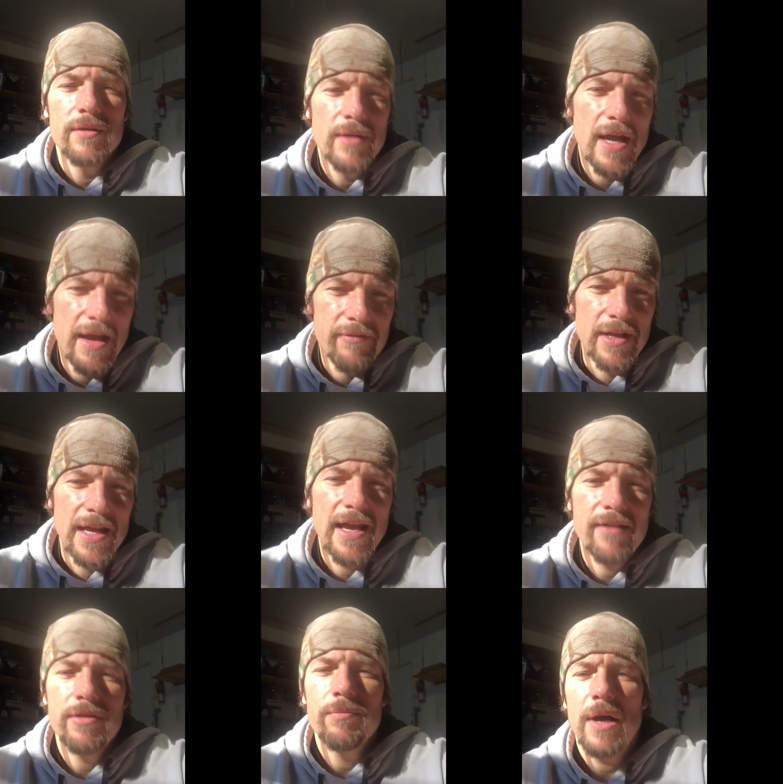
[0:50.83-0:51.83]
having a
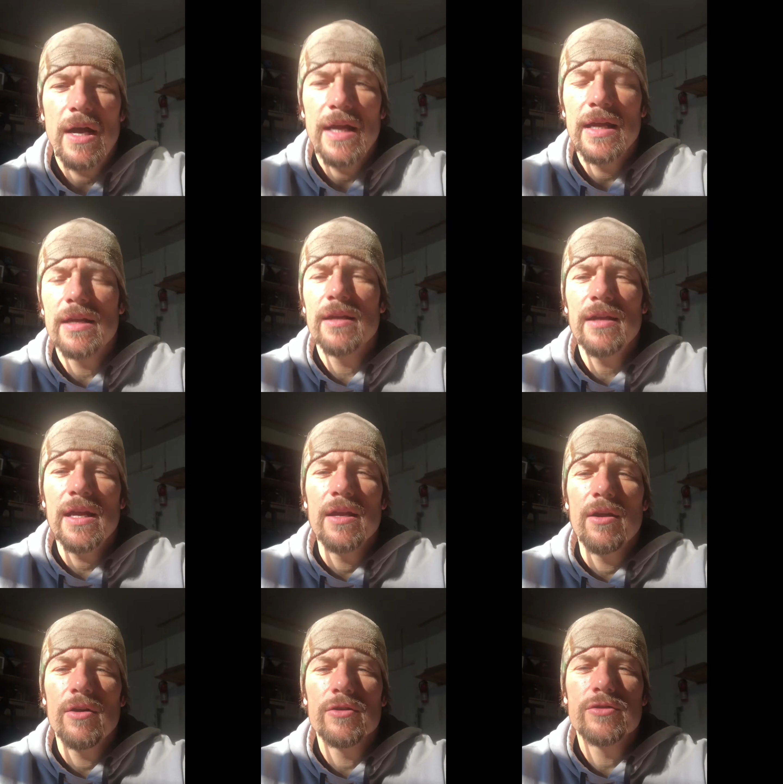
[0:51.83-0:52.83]
heavy bike and
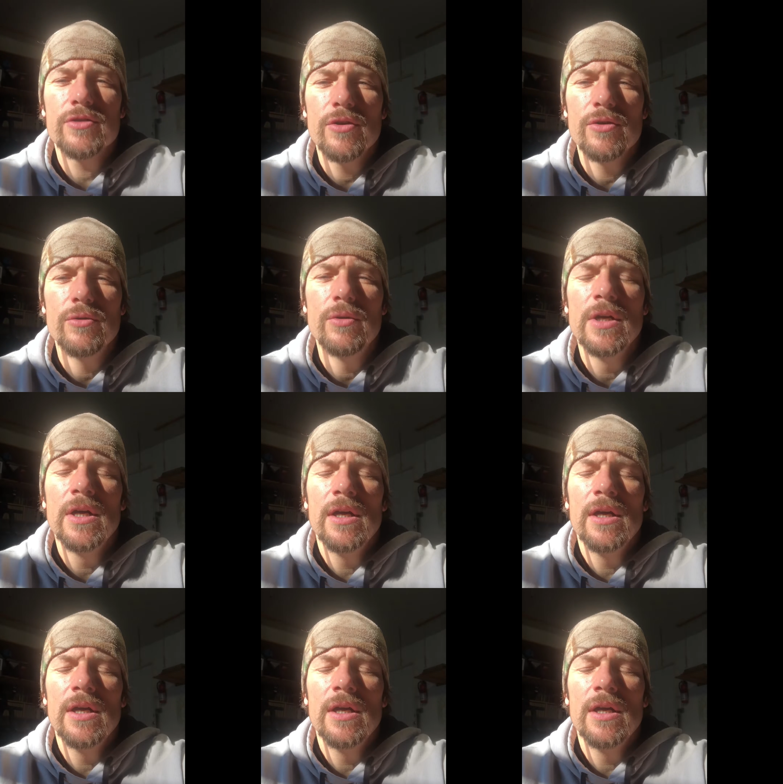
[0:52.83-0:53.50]
also